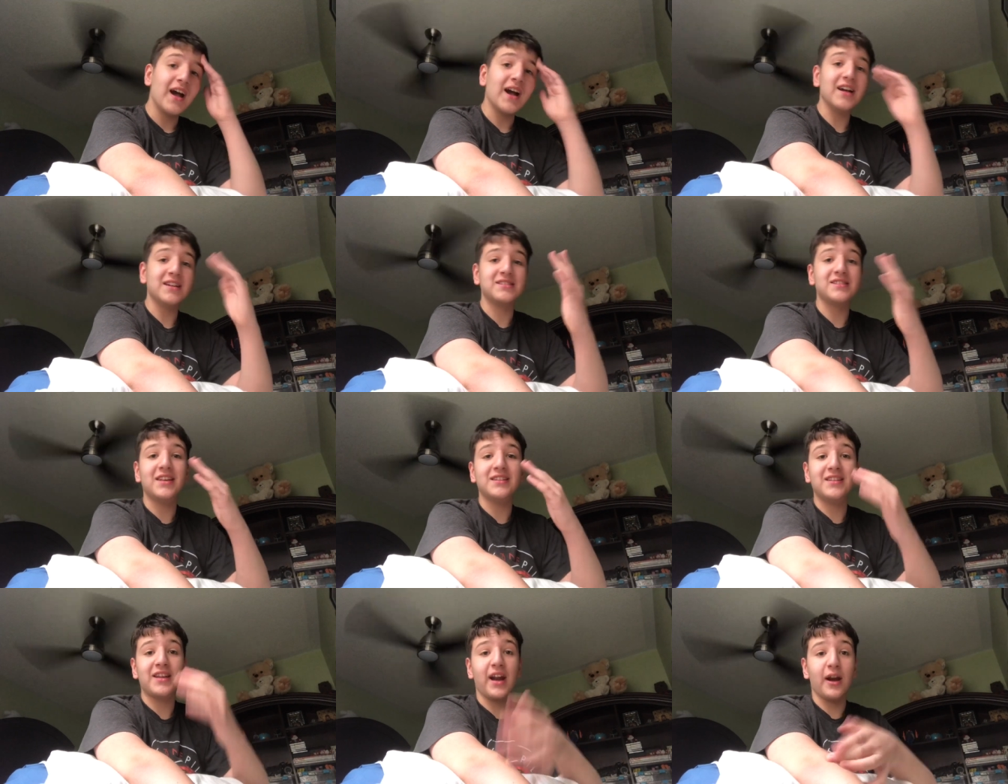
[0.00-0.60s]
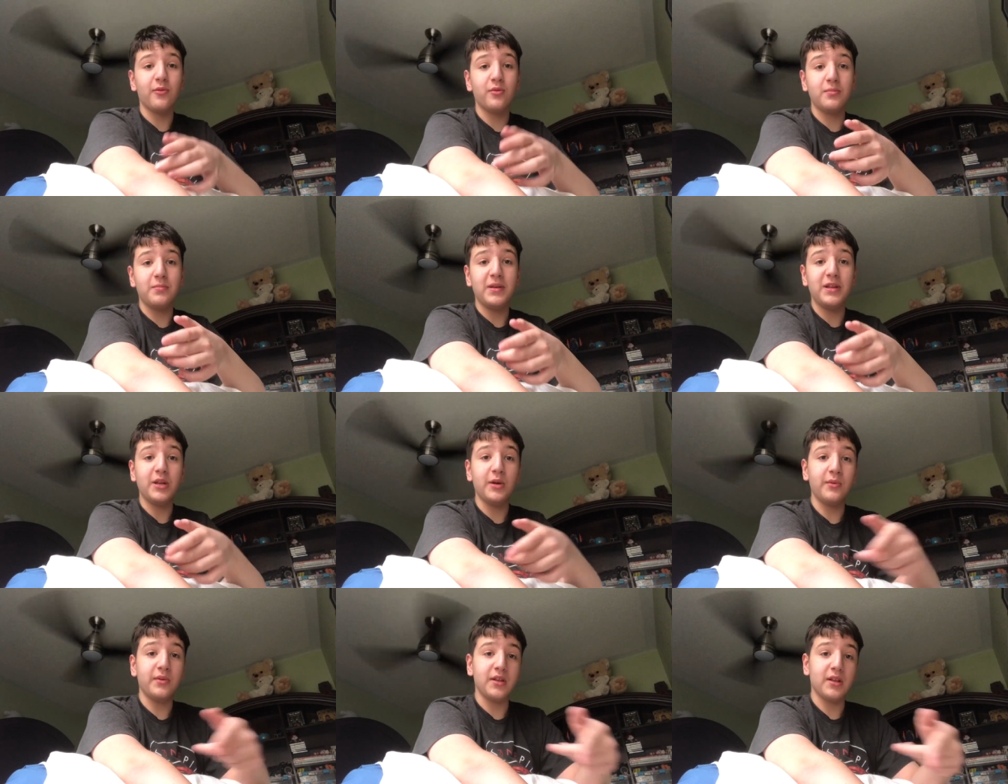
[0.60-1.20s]
I said that I would
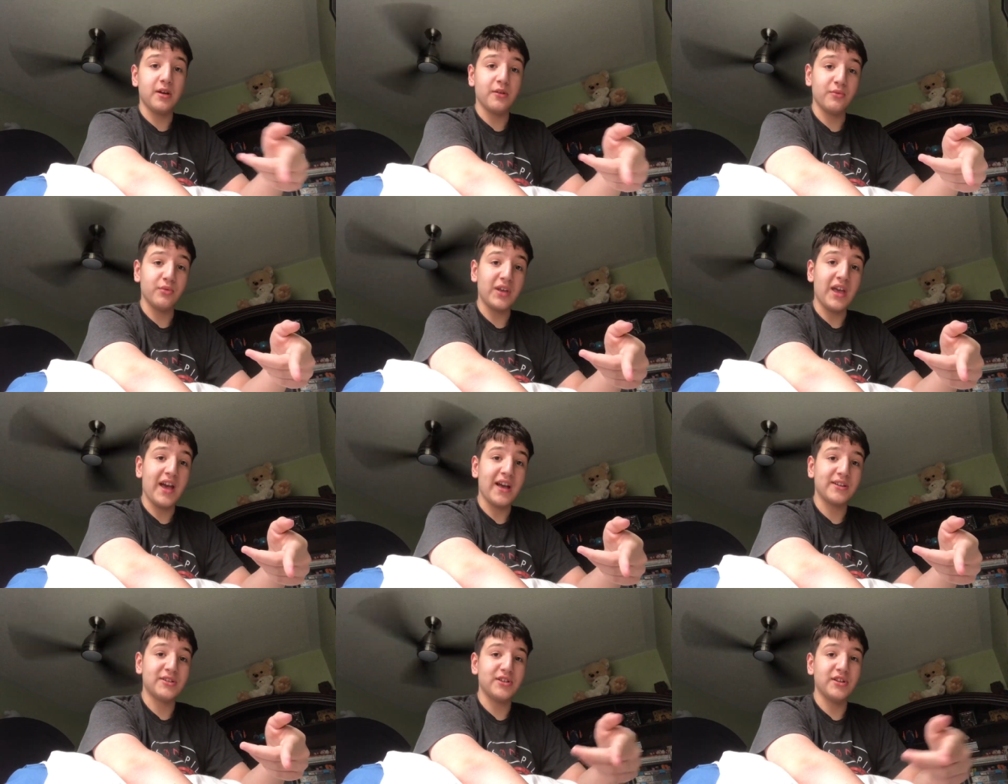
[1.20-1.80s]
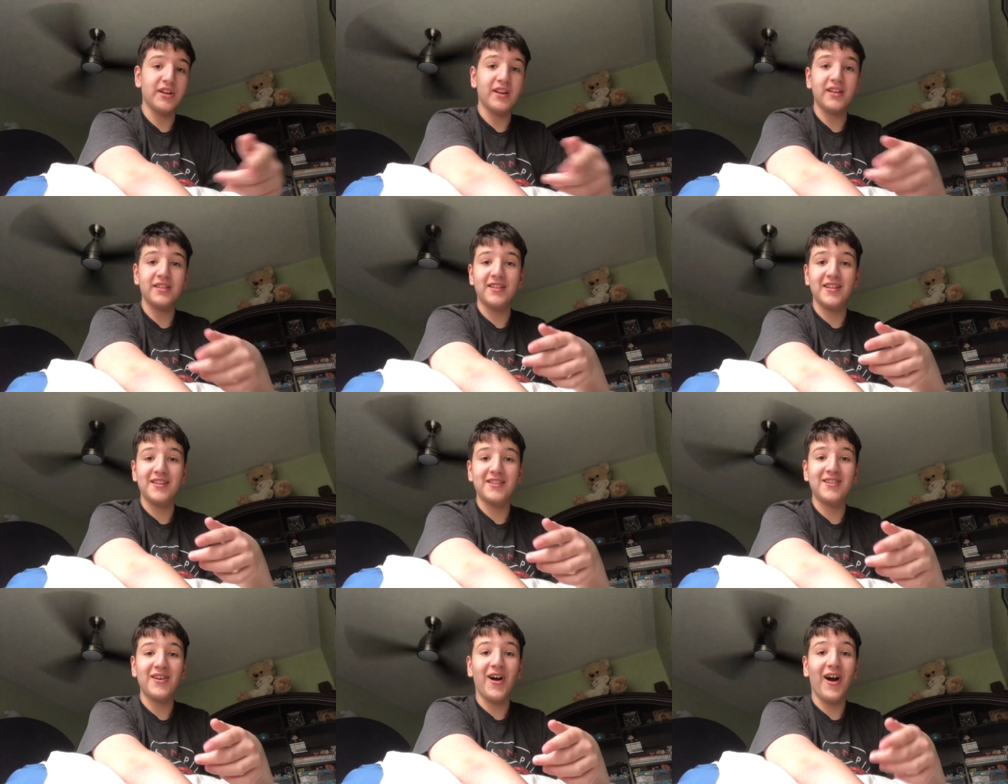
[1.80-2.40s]
be doing a reaction, and
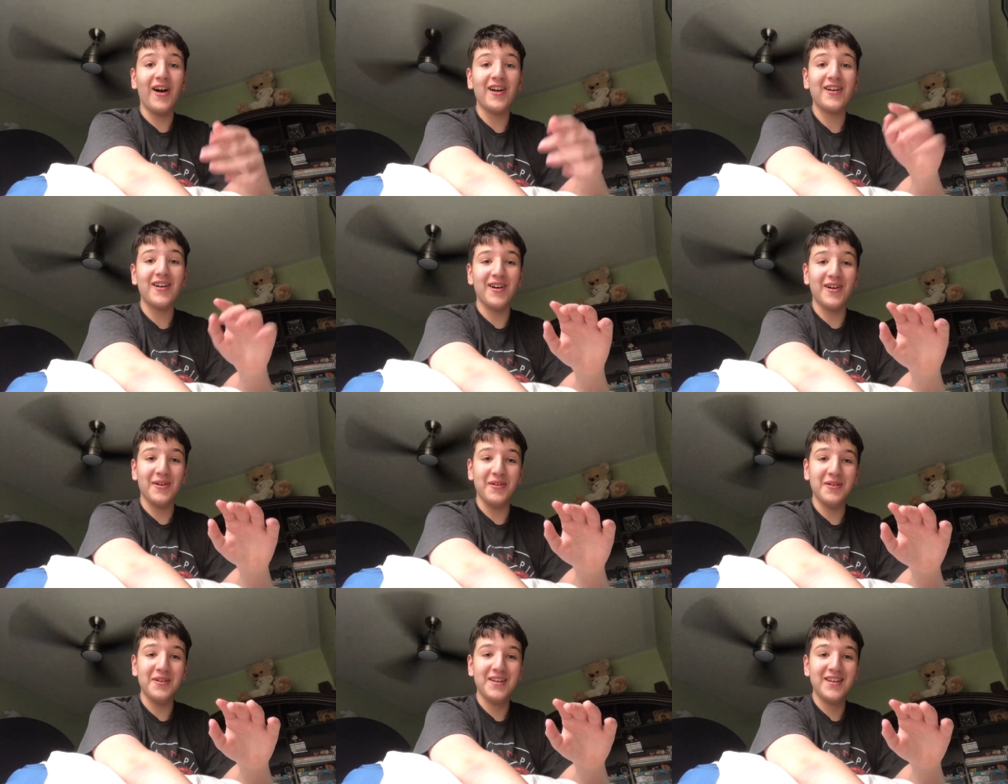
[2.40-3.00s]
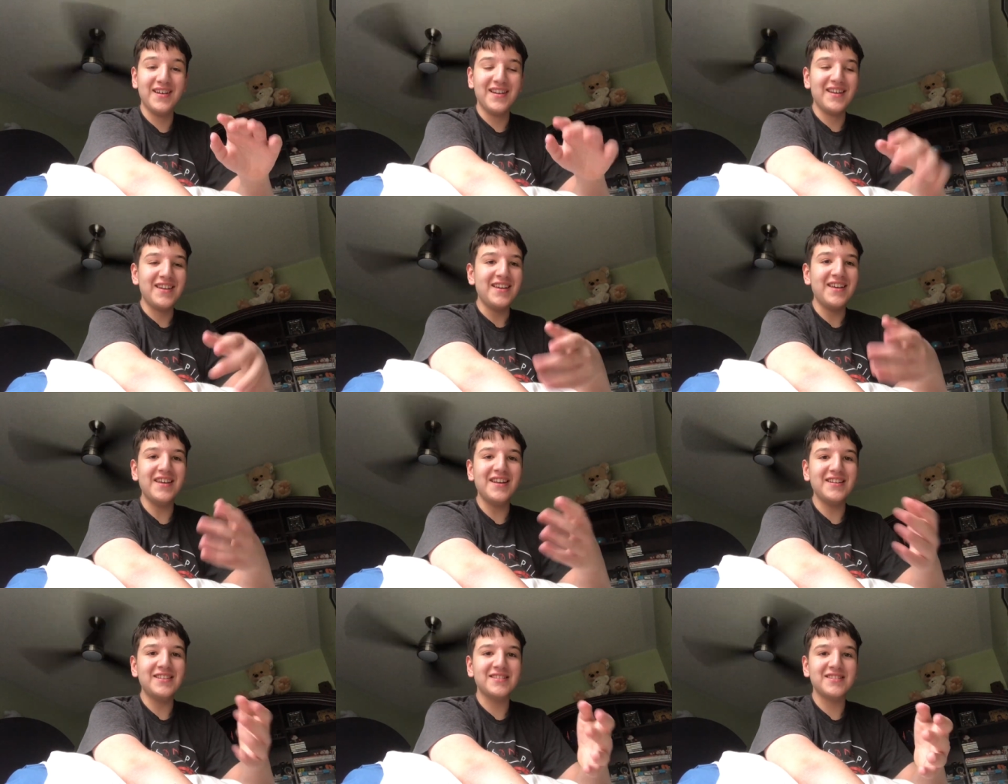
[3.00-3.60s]
then Dawko,
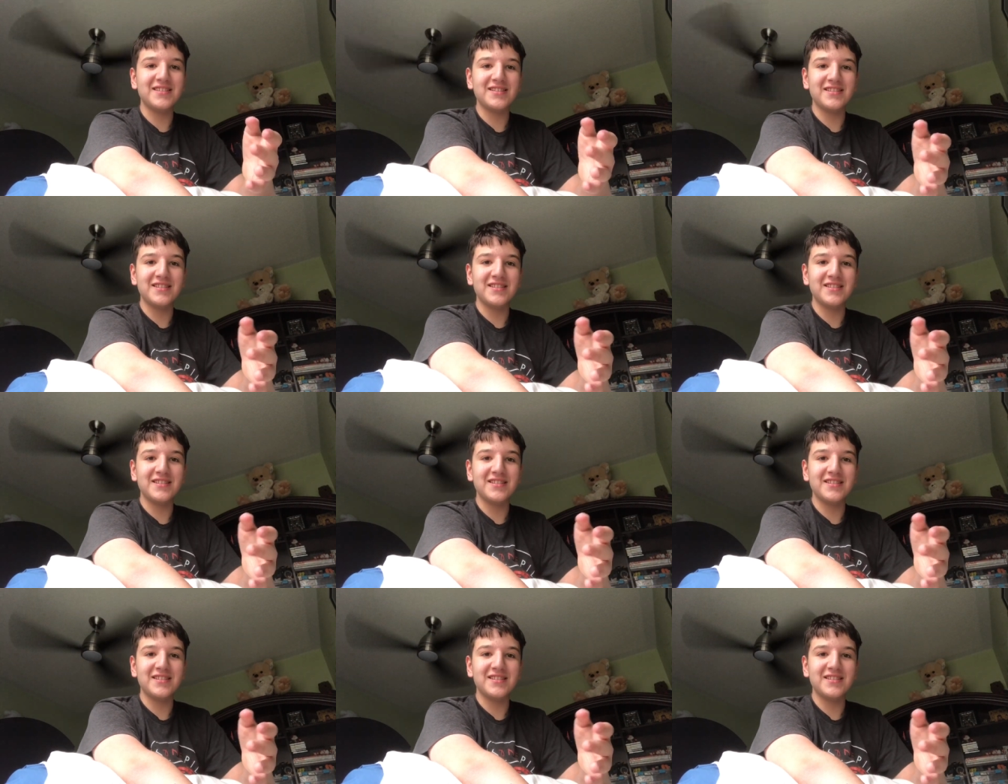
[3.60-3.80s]
he didn't